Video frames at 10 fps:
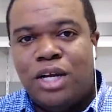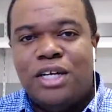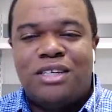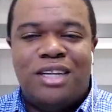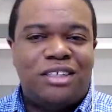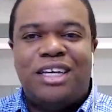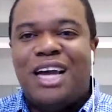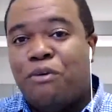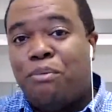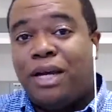So let's just say you have
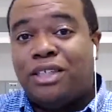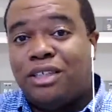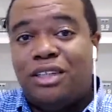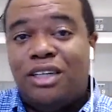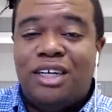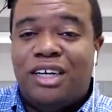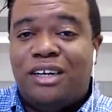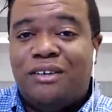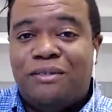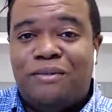a picture
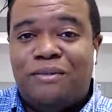of